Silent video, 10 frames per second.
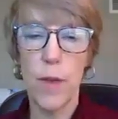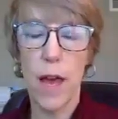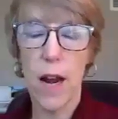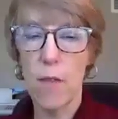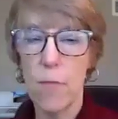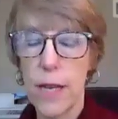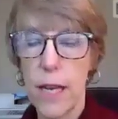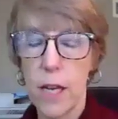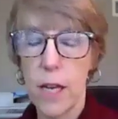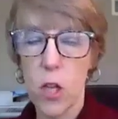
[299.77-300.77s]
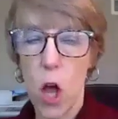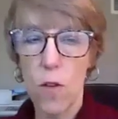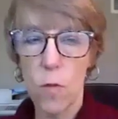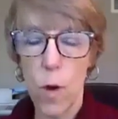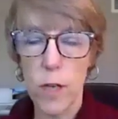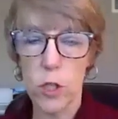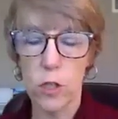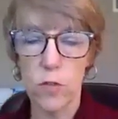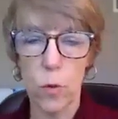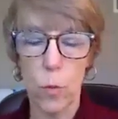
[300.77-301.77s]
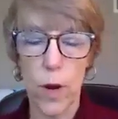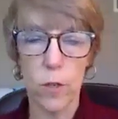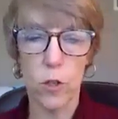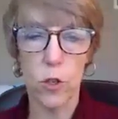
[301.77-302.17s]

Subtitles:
yet I've been getting a lot of questions from renters.